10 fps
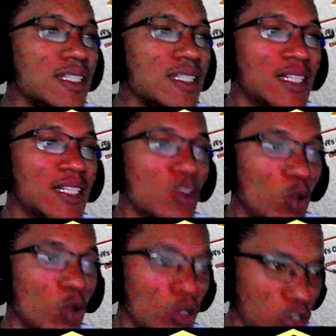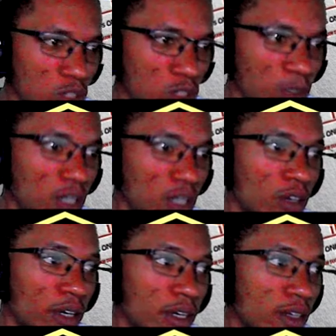is also spelled
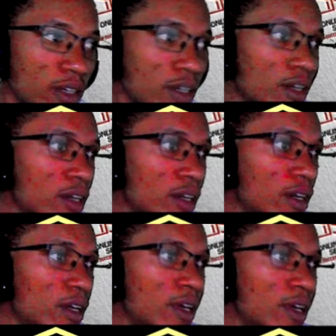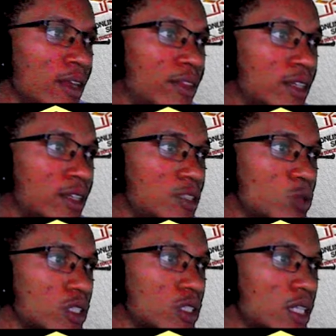correct. This
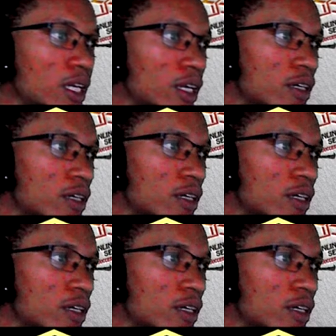word here,